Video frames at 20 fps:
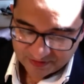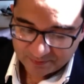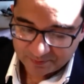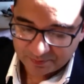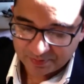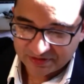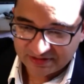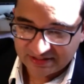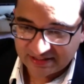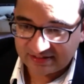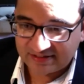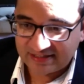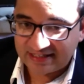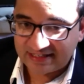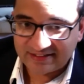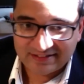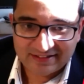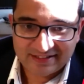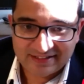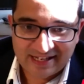But
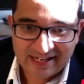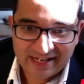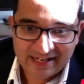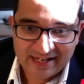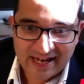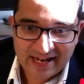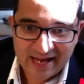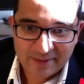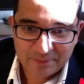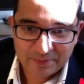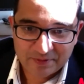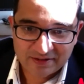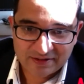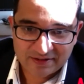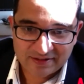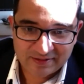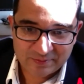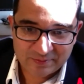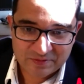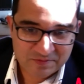that can't
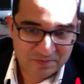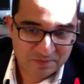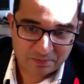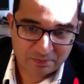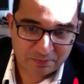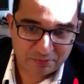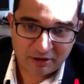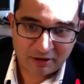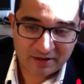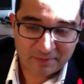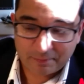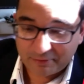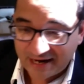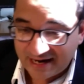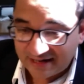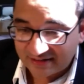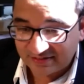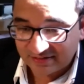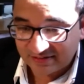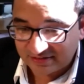happen
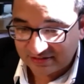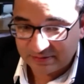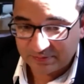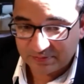practically,